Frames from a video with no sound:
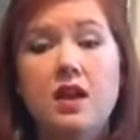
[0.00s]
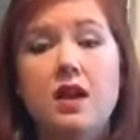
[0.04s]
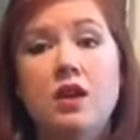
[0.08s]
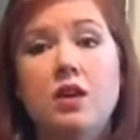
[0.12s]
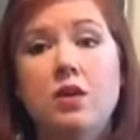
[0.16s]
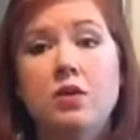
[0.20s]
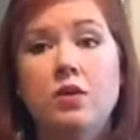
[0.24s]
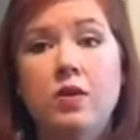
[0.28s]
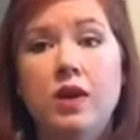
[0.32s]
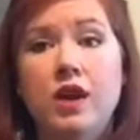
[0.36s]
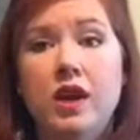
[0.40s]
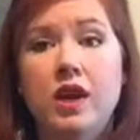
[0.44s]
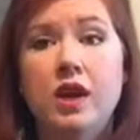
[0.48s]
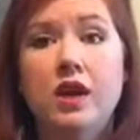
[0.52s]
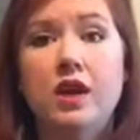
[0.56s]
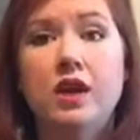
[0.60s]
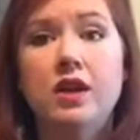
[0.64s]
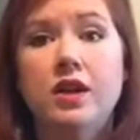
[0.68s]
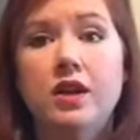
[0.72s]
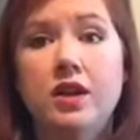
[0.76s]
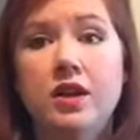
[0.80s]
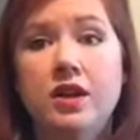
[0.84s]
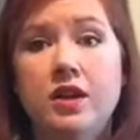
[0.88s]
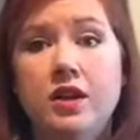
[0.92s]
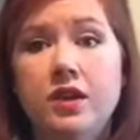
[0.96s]
where
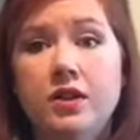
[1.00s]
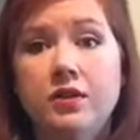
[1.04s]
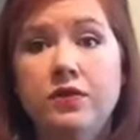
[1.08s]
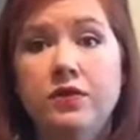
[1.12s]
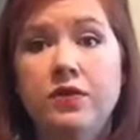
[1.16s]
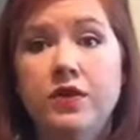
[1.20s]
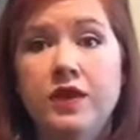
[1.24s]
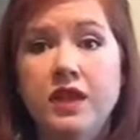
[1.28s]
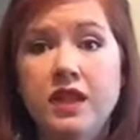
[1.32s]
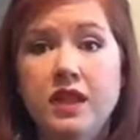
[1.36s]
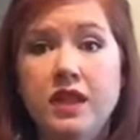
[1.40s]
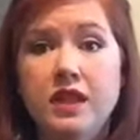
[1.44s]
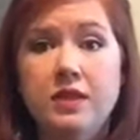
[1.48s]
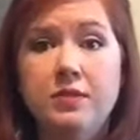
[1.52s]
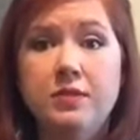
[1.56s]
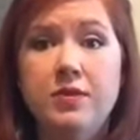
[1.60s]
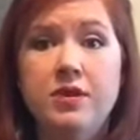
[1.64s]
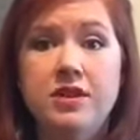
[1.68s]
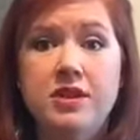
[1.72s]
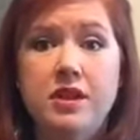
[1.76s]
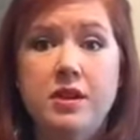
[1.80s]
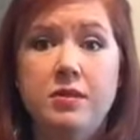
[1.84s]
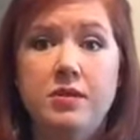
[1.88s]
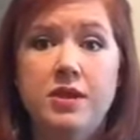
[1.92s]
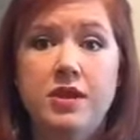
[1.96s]
you're filling up your
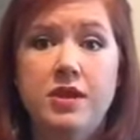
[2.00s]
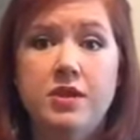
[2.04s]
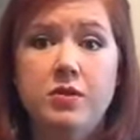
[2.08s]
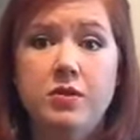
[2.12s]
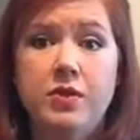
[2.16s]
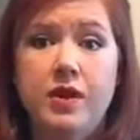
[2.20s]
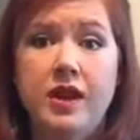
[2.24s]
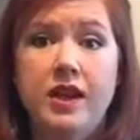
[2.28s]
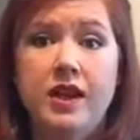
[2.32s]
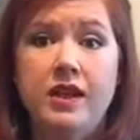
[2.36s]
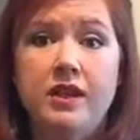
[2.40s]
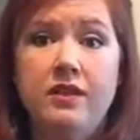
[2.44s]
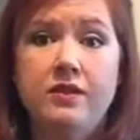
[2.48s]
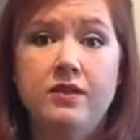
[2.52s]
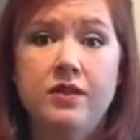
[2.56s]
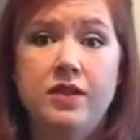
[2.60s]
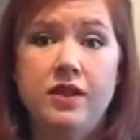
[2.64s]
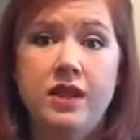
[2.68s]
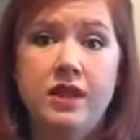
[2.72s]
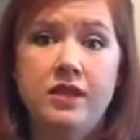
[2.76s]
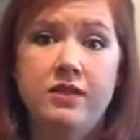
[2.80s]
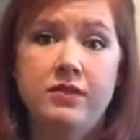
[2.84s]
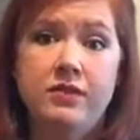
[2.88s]
tummy, you're waiting for